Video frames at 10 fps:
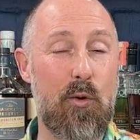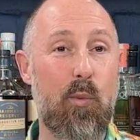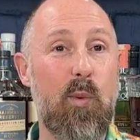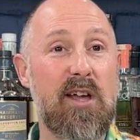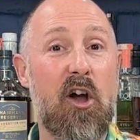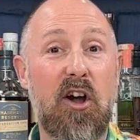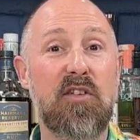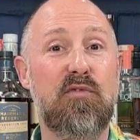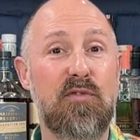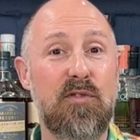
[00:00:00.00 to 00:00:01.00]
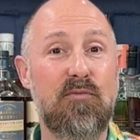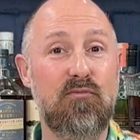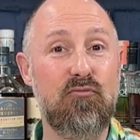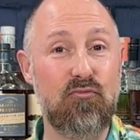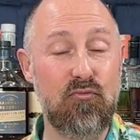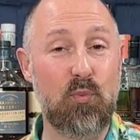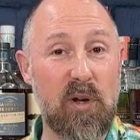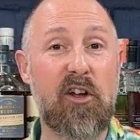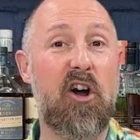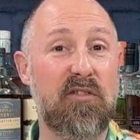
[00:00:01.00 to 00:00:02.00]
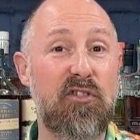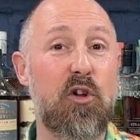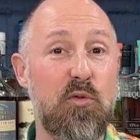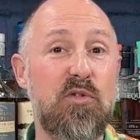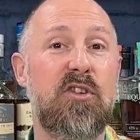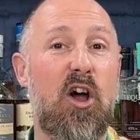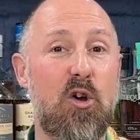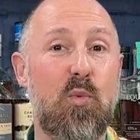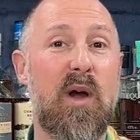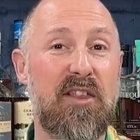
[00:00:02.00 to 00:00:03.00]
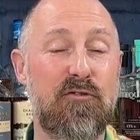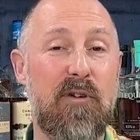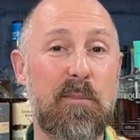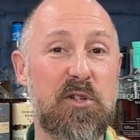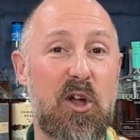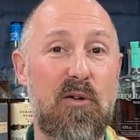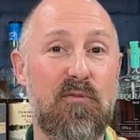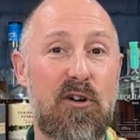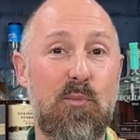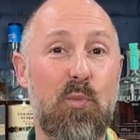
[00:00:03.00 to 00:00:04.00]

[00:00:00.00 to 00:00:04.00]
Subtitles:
We kind of do know where the rum has come from.